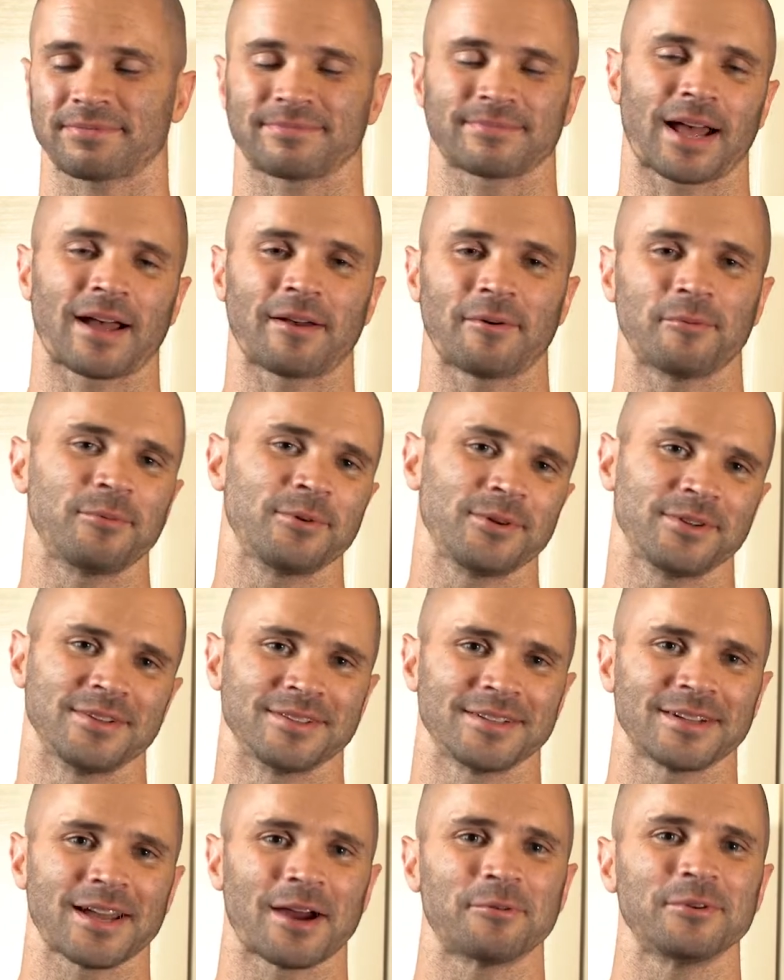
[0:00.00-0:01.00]
I
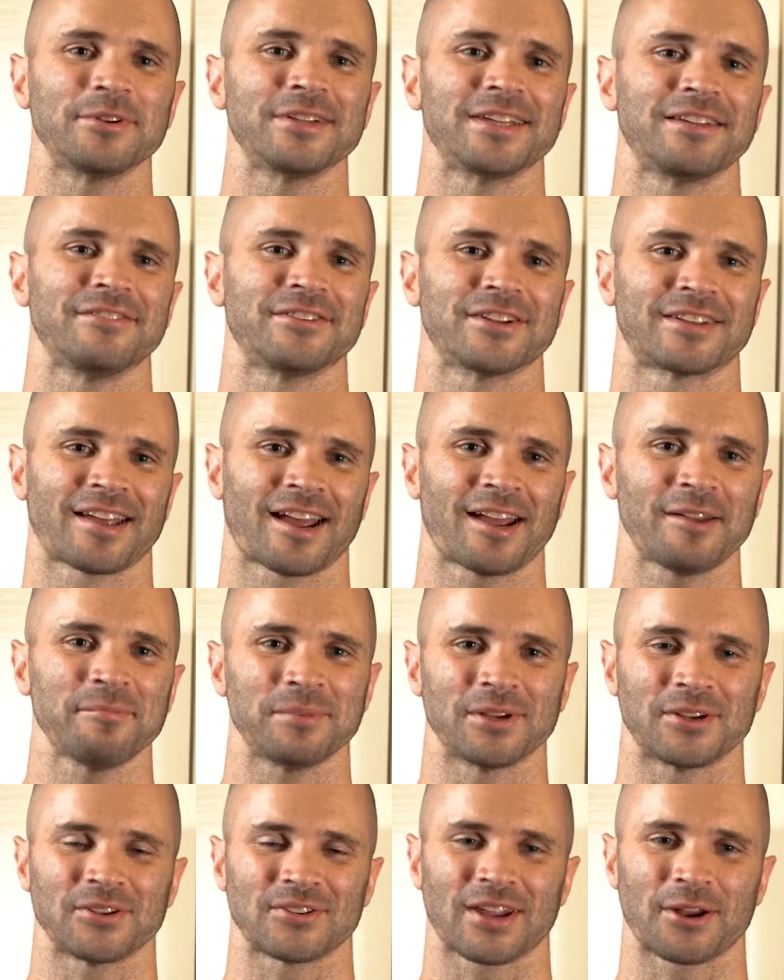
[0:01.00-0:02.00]
wouldn't give a time
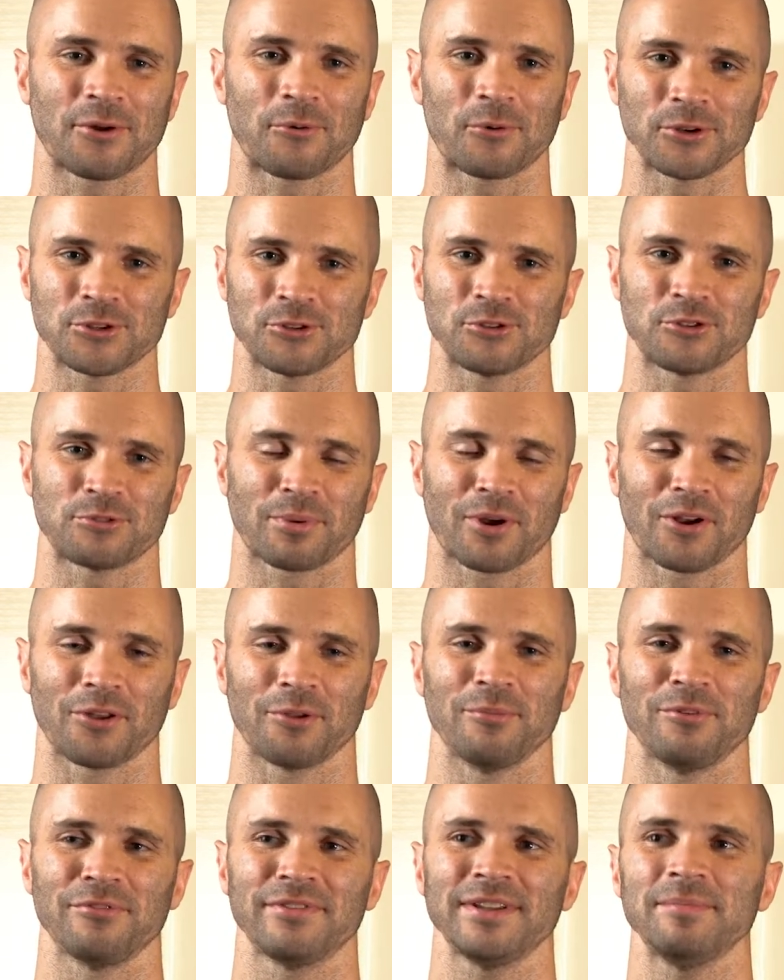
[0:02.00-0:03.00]
because I don't want to spoil the
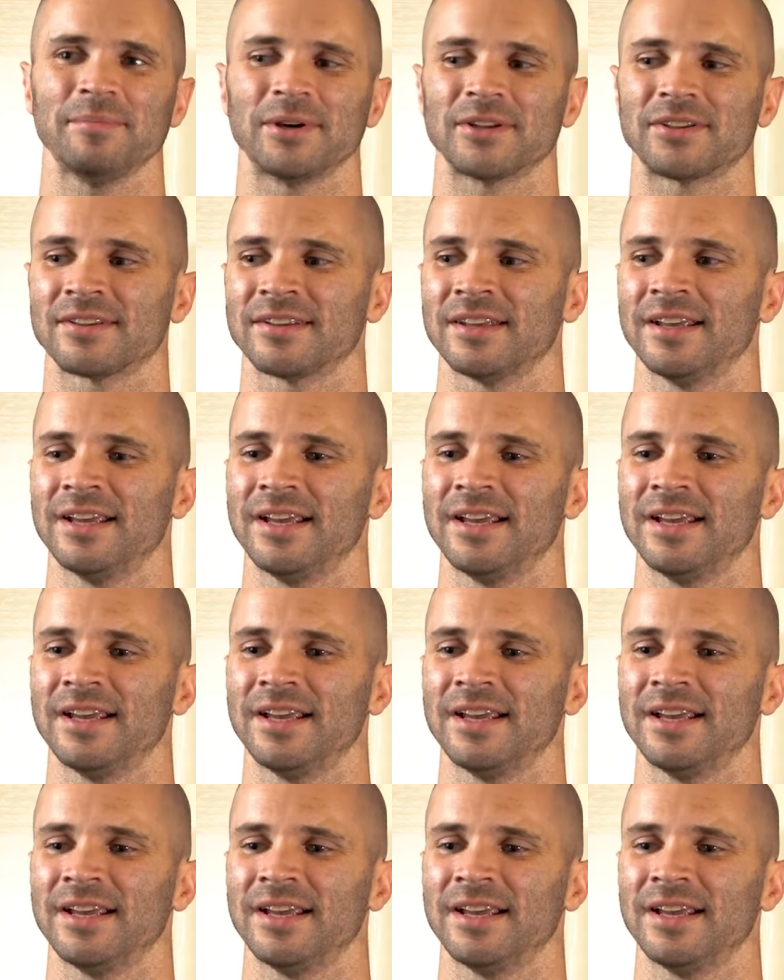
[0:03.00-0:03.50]
movie, but